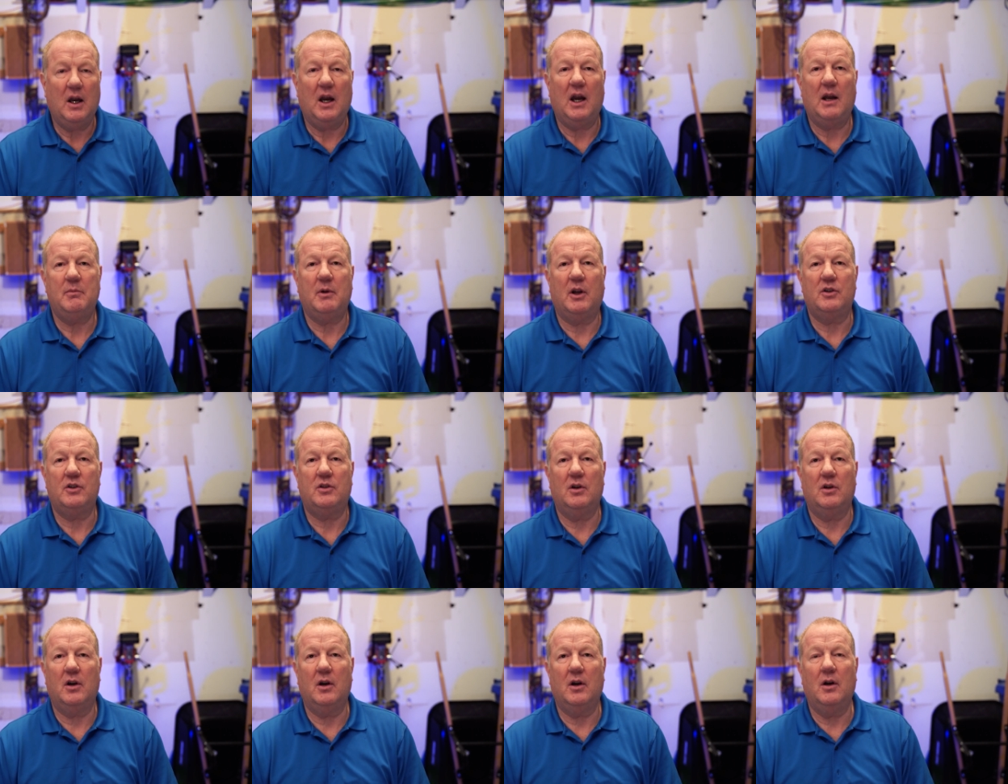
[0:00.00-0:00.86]
I'm not
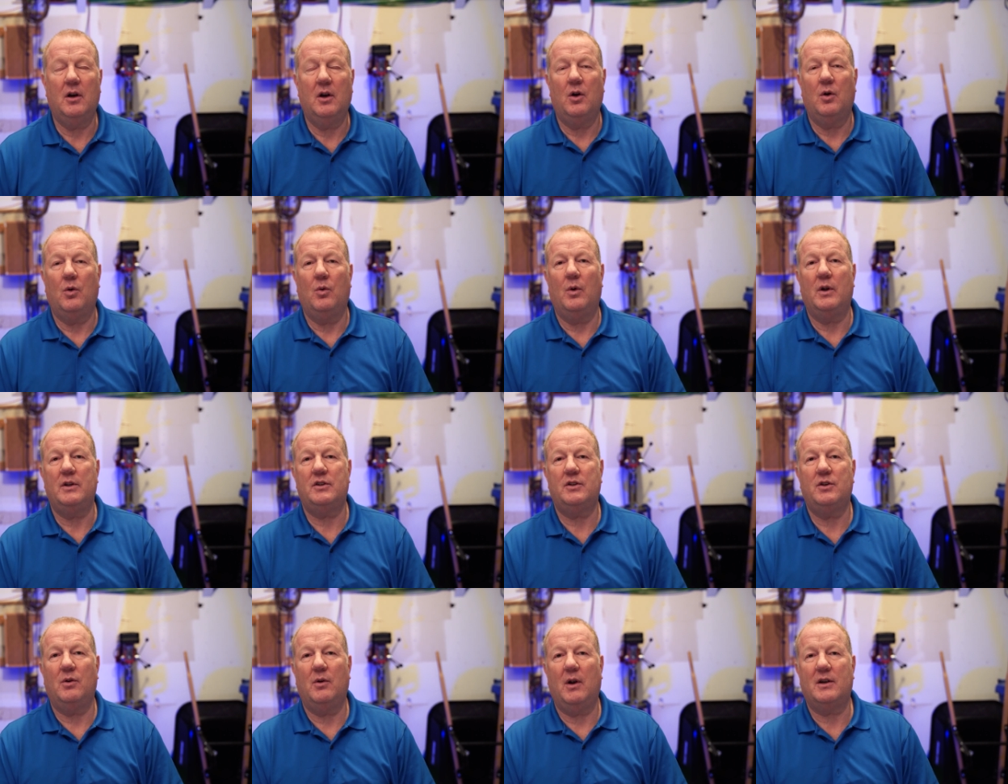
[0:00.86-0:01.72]
sure
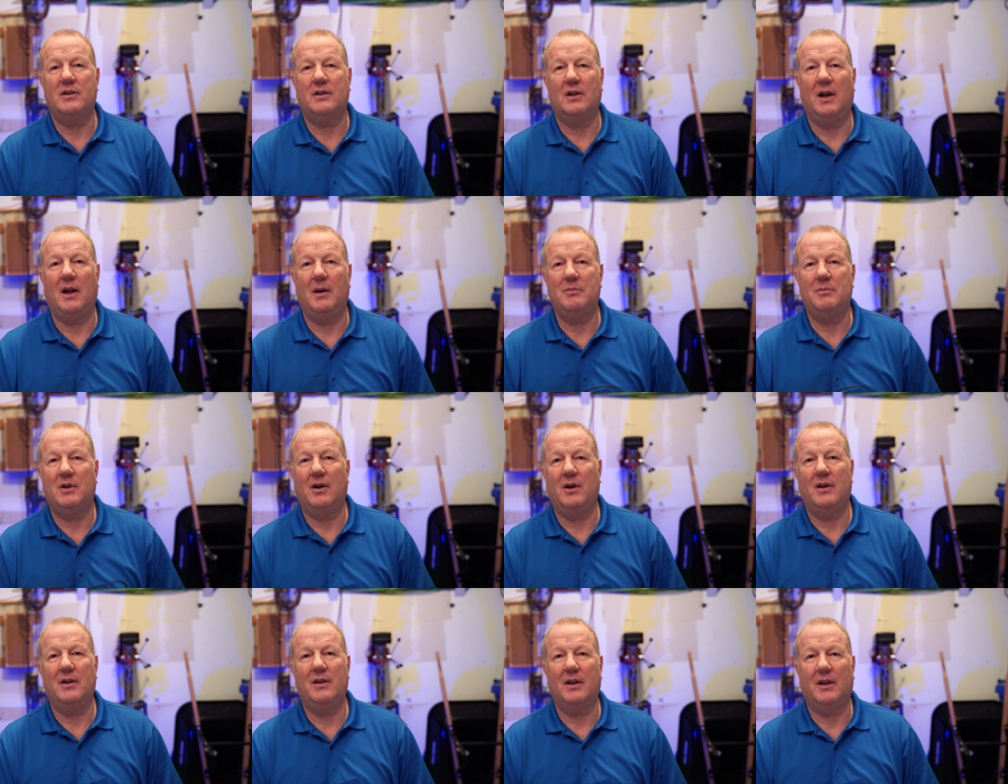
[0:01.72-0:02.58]
which direction I'm
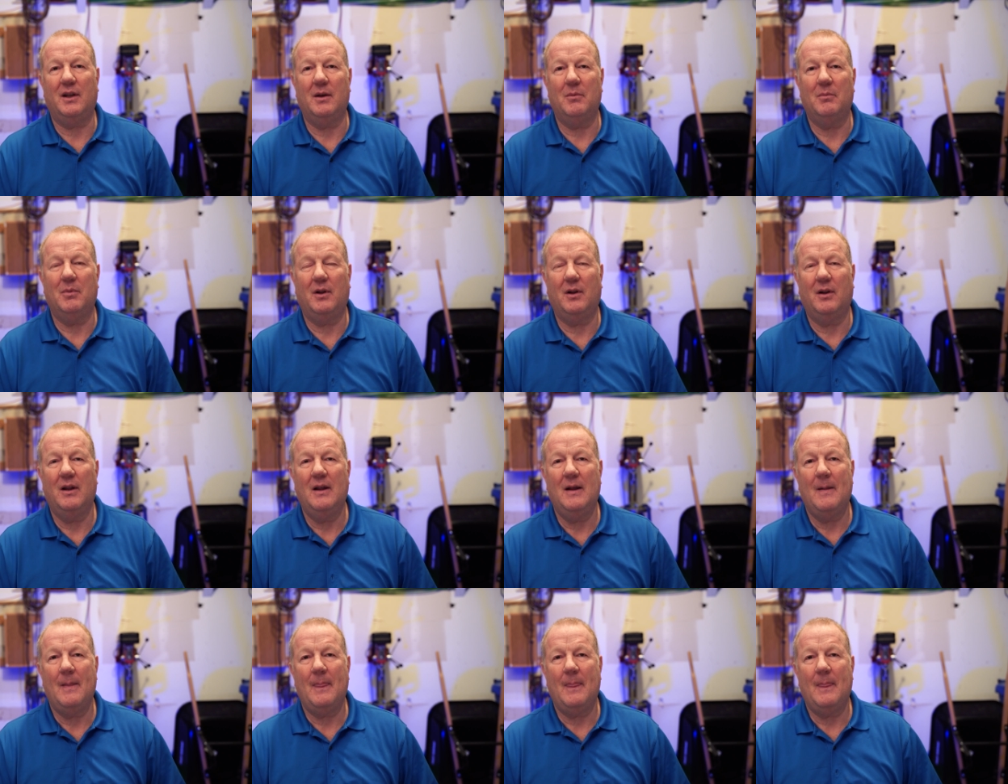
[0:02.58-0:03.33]
turning the gimbal.